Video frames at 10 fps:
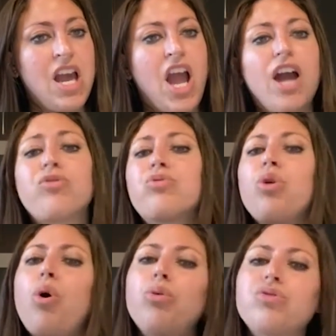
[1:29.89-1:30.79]
And through the
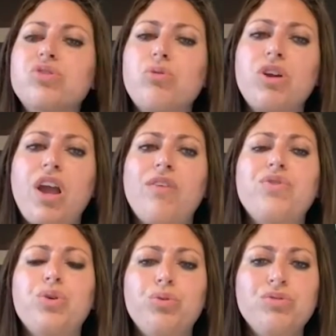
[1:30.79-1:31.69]
whole story of
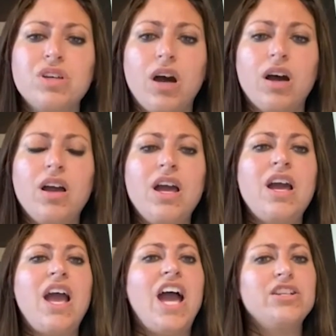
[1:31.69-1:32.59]
Yehuda
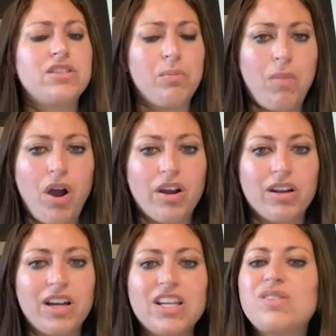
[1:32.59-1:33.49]
and
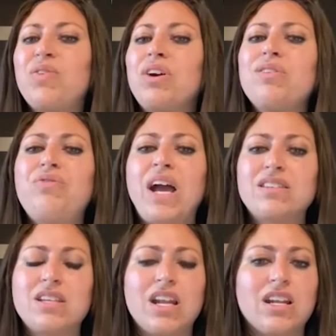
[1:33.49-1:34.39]
Tamar, it's very
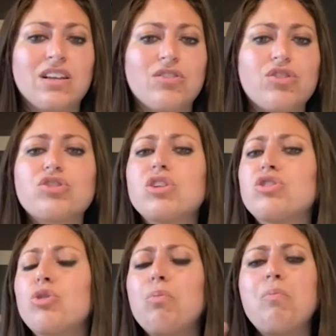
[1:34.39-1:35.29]
fascinating. There's a
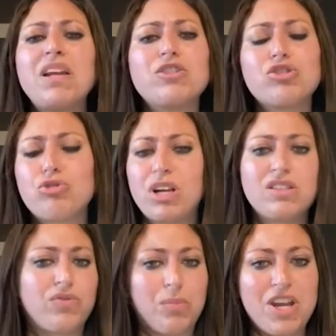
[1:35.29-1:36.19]
tremendous
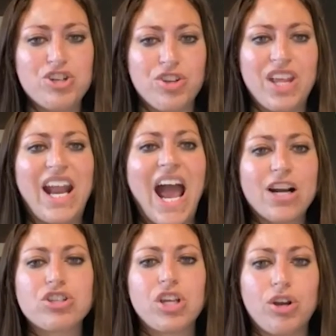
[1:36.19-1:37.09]
transformation that
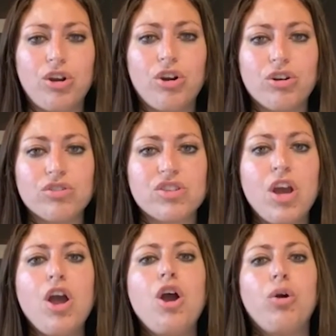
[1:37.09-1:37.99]
actually occurs
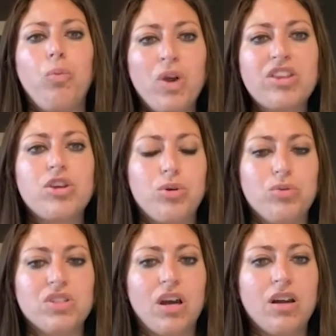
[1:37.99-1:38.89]
with
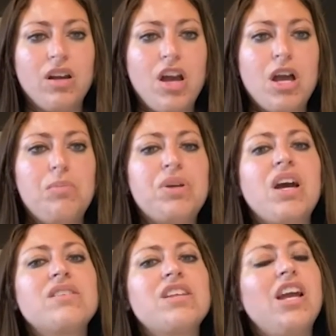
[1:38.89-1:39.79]
Yehuda,
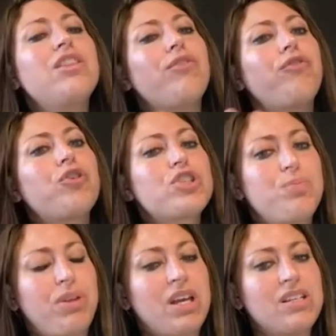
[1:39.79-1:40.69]
because in the
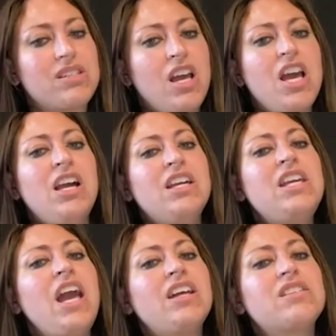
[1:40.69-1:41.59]
first place,
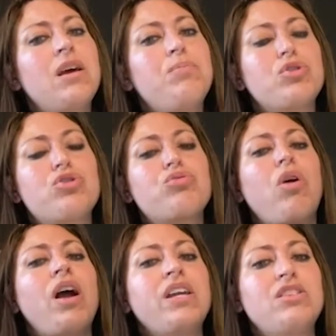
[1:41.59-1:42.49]
he ends up
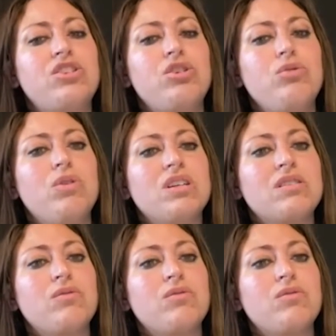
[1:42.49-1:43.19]
trying to